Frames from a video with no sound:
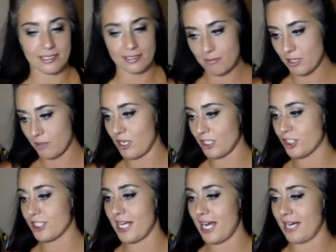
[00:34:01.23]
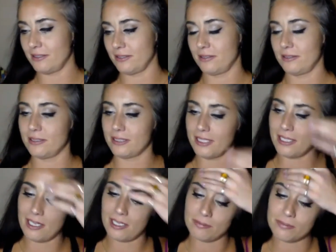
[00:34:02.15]
let me watch that, and then
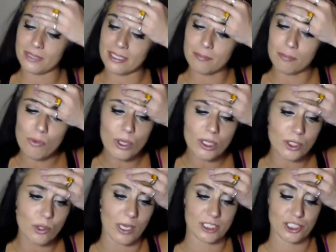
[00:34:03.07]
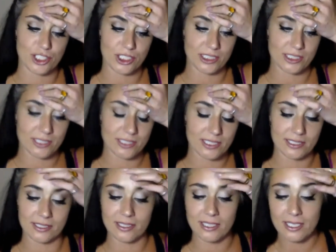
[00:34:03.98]
I'm like, more questions,
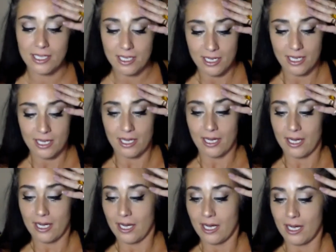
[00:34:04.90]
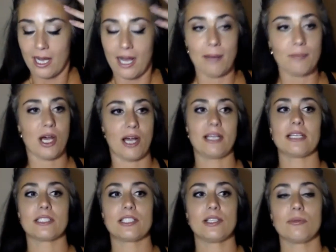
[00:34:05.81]
and
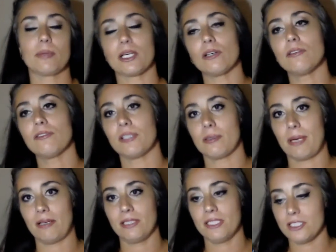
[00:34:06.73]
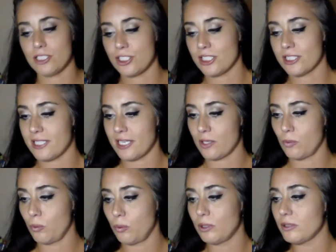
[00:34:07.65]
talking to my girlfriend about it, and she's like,
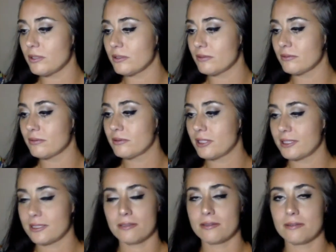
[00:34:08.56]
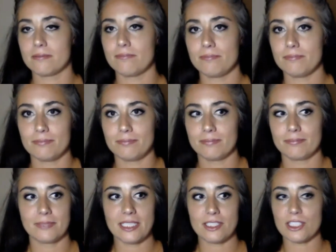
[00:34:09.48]
well,
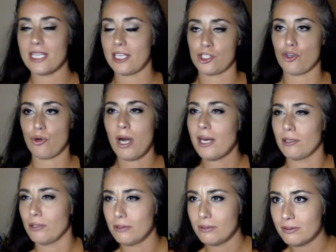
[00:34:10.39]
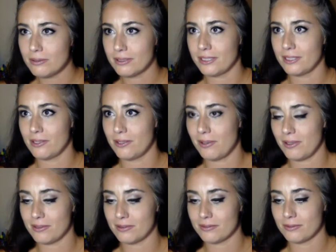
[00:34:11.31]
they just had a trial, you know,
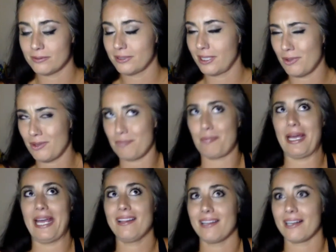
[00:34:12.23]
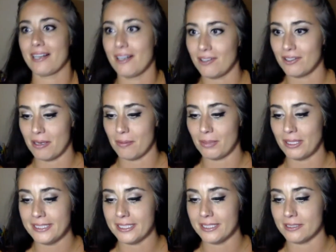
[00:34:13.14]
they wouldn't pay that guy all that
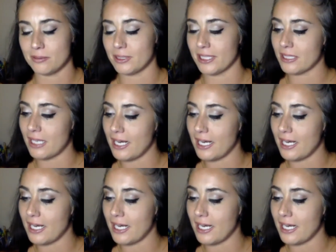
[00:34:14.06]
money, and I'm like,